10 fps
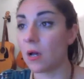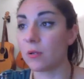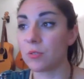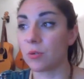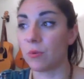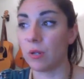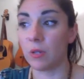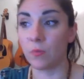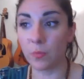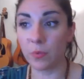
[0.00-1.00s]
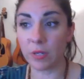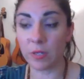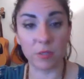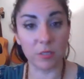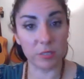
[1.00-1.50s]
I'll use a grading
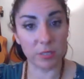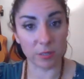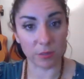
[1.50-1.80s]
rubric. You can see it